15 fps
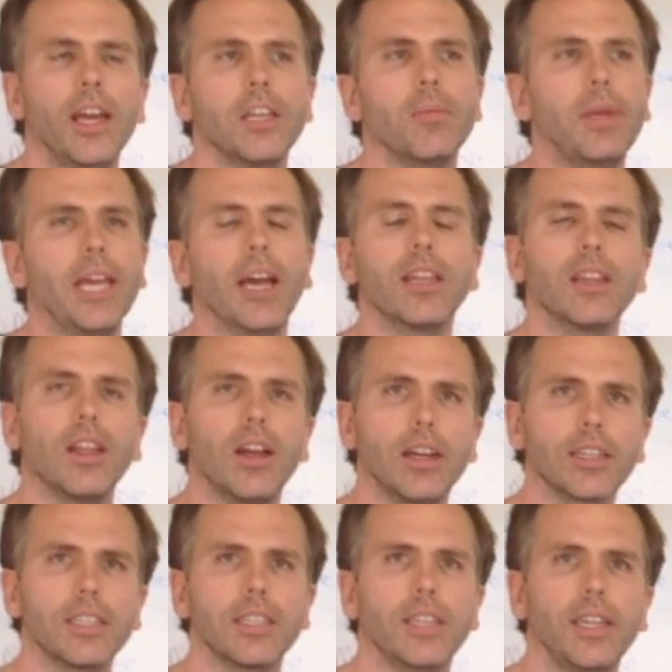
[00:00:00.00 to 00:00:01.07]
to be
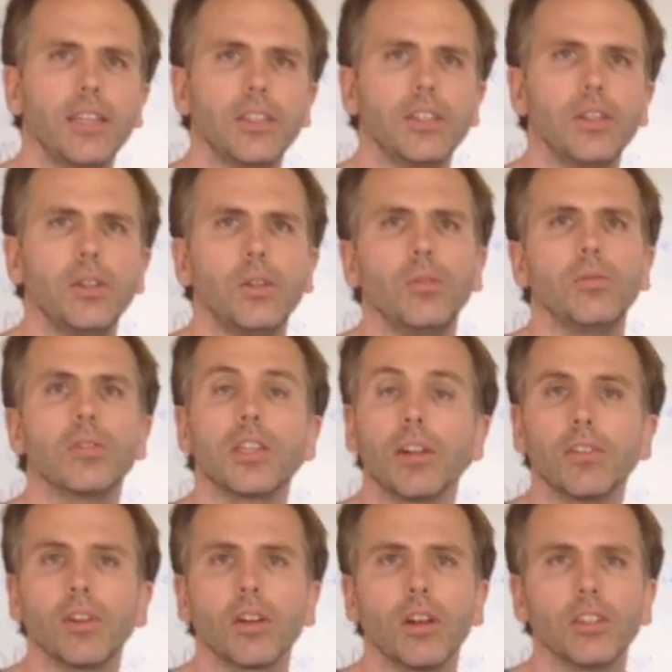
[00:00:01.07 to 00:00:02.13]
unlocked into
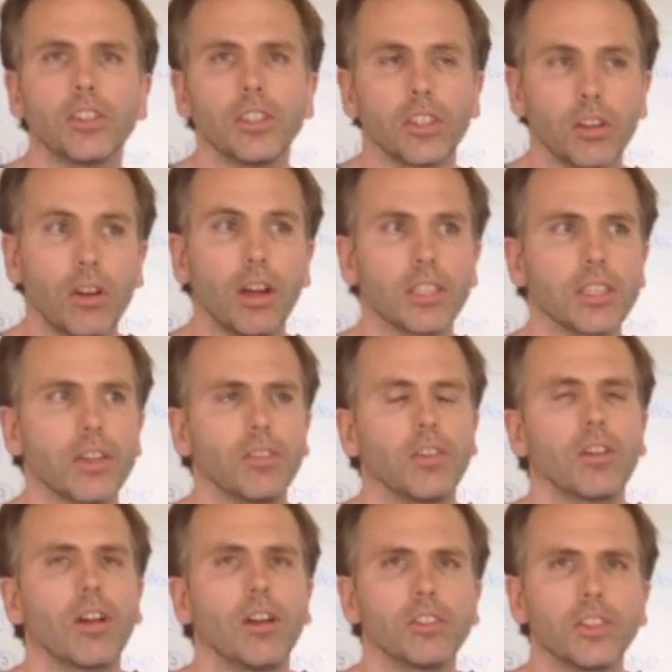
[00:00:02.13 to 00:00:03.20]
several cultures, across several
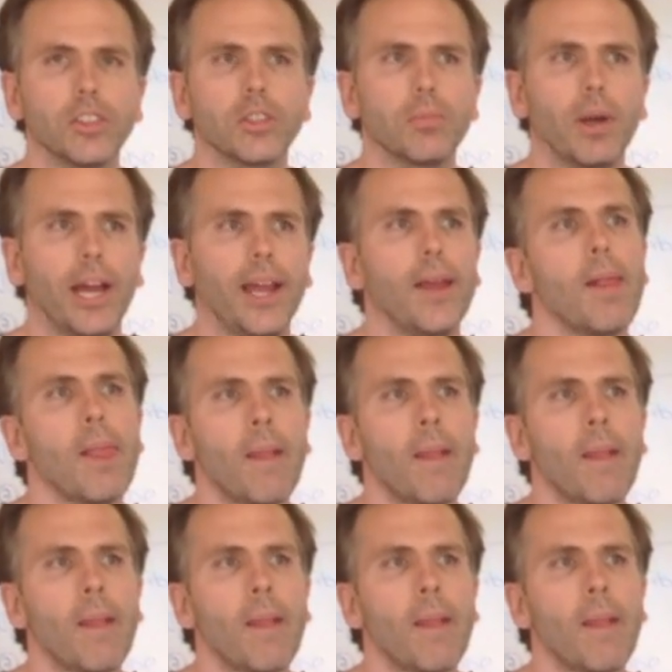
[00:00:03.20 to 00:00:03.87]
cultures, by